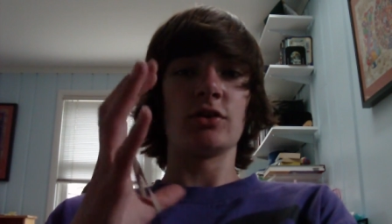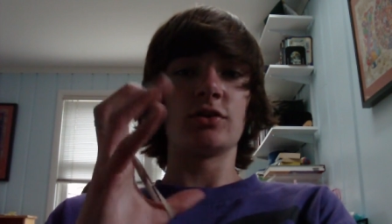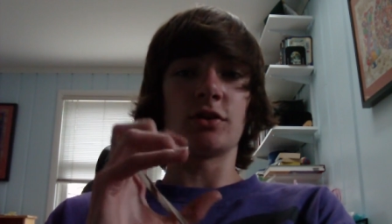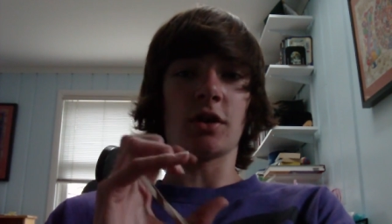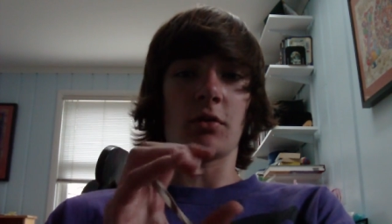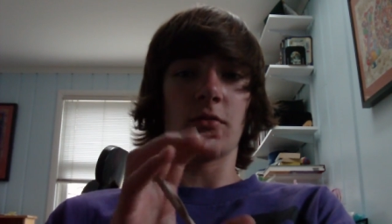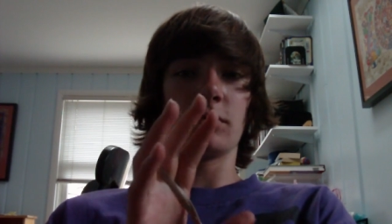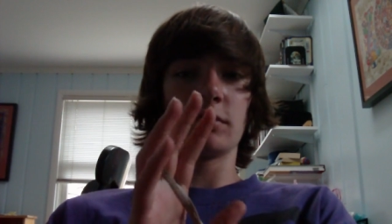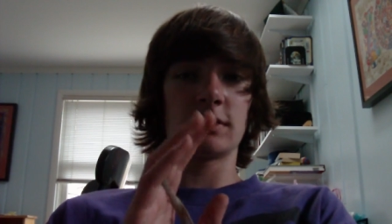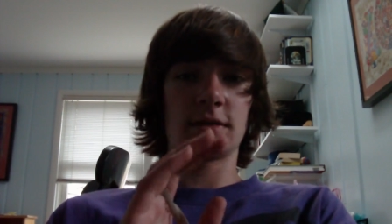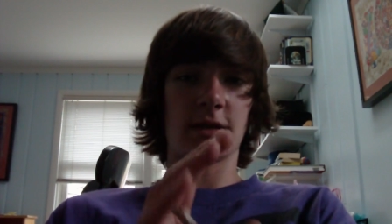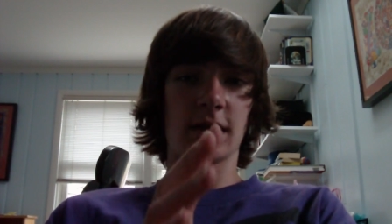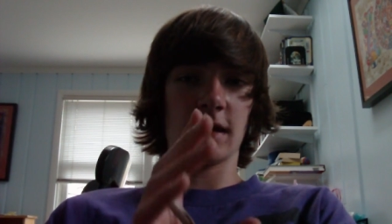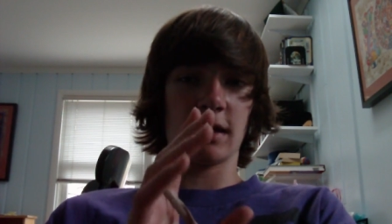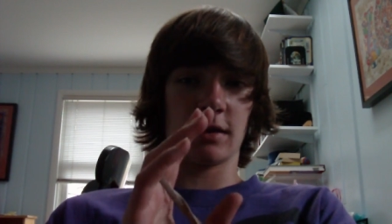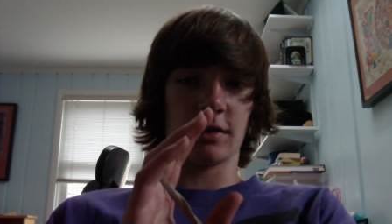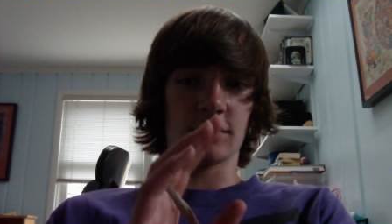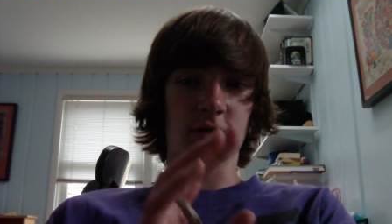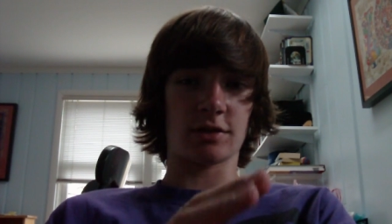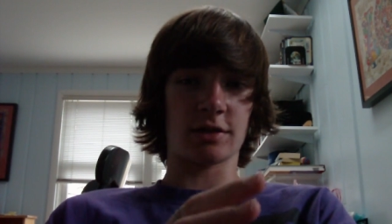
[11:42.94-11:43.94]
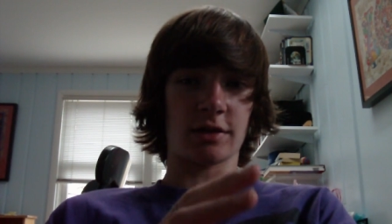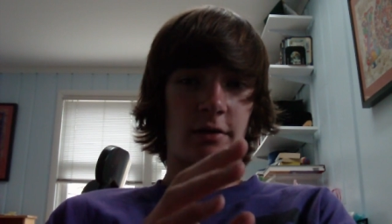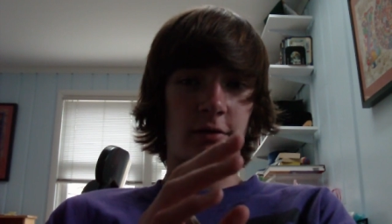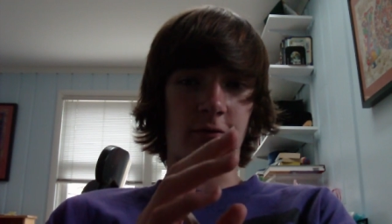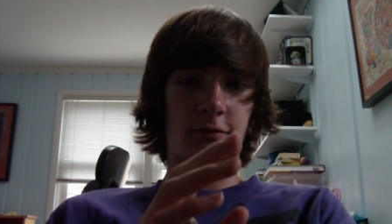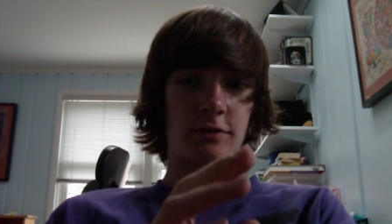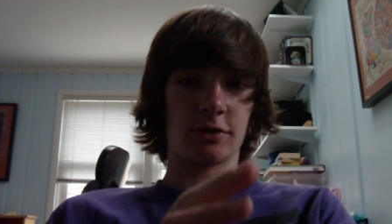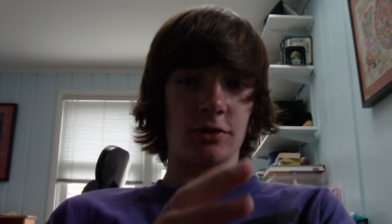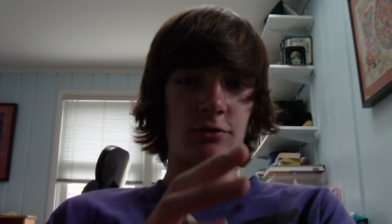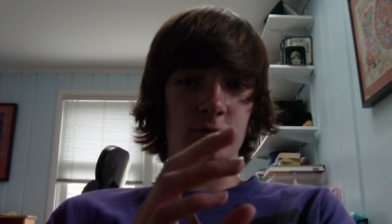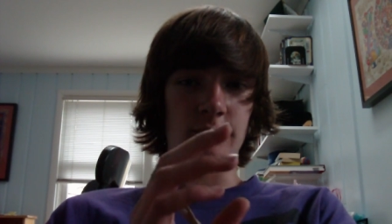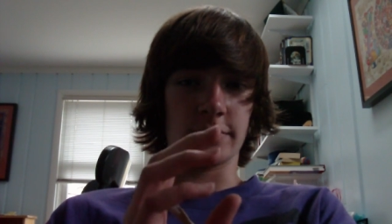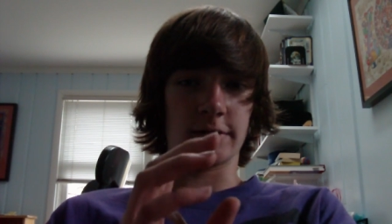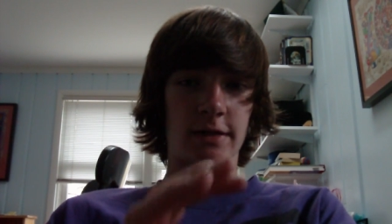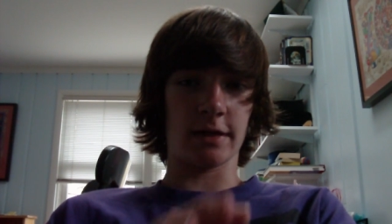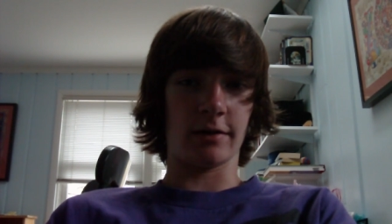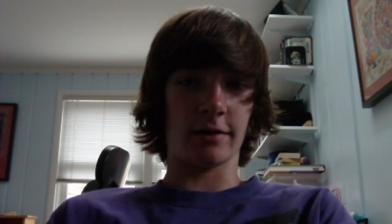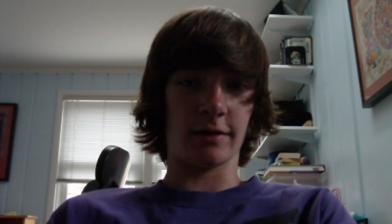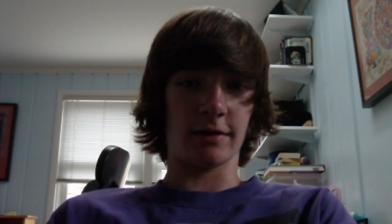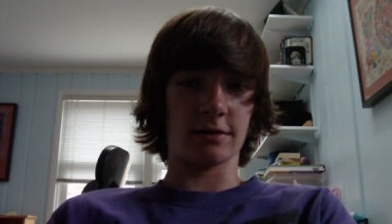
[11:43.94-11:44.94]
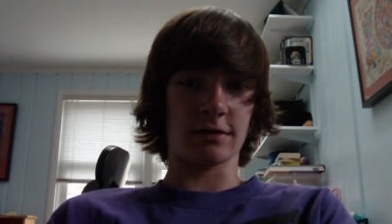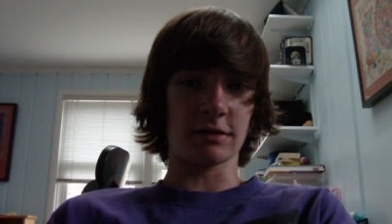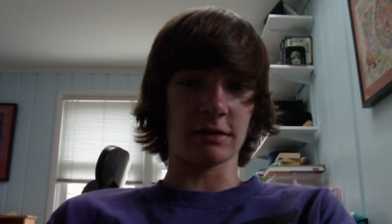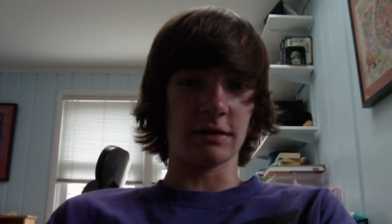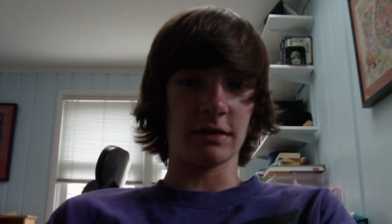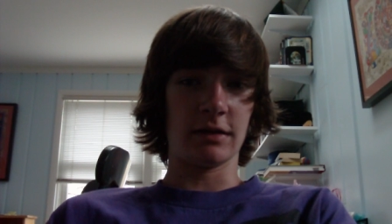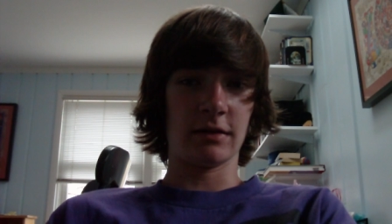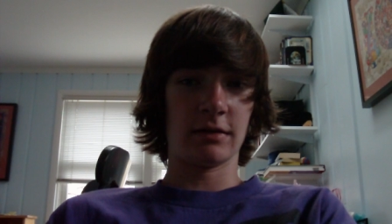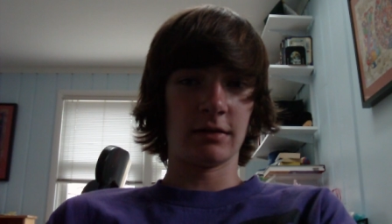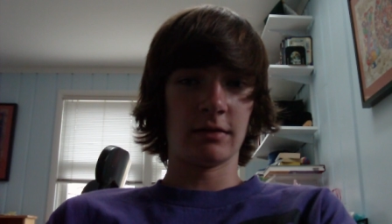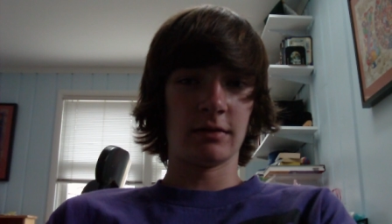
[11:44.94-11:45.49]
Don't take yourself too seriously.